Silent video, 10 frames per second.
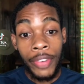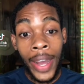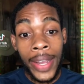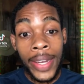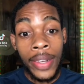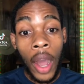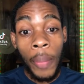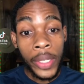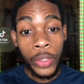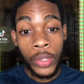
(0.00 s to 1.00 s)
I had the
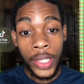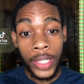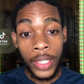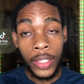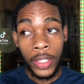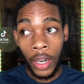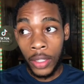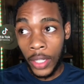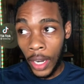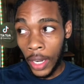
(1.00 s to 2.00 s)
opportunity to talk to
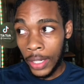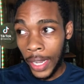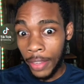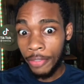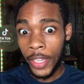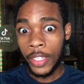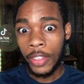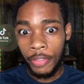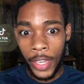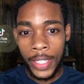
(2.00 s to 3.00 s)
God like face to
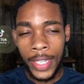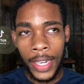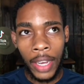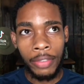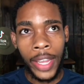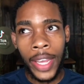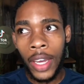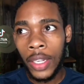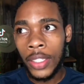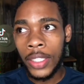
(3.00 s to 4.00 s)
face and have like
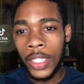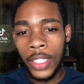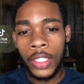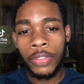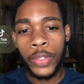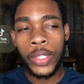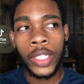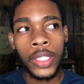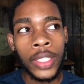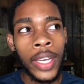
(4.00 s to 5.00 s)
a little interview
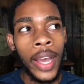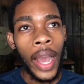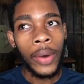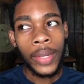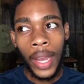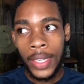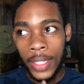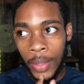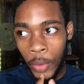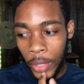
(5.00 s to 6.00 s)
session, I would ask
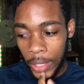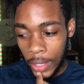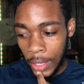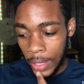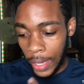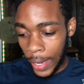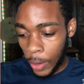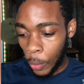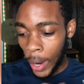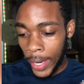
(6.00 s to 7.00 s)
him questions like
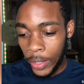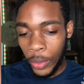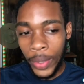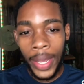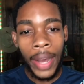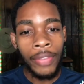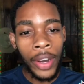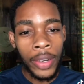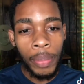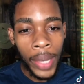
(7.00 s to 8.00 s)
why do we have
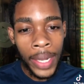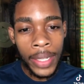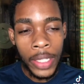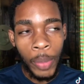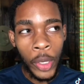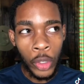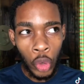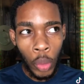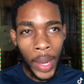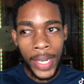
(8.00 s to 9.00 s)
other planets but
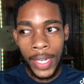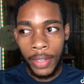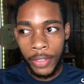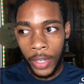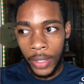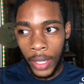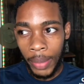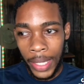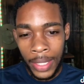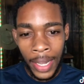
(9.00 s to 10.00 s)
nobody lives on them?
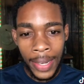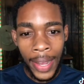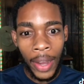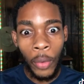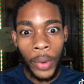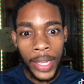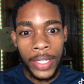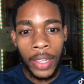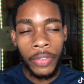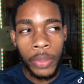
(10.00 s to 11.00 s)
Isn't that like a waste
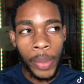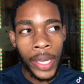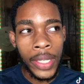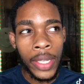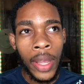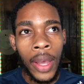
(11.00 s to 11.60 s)
of space?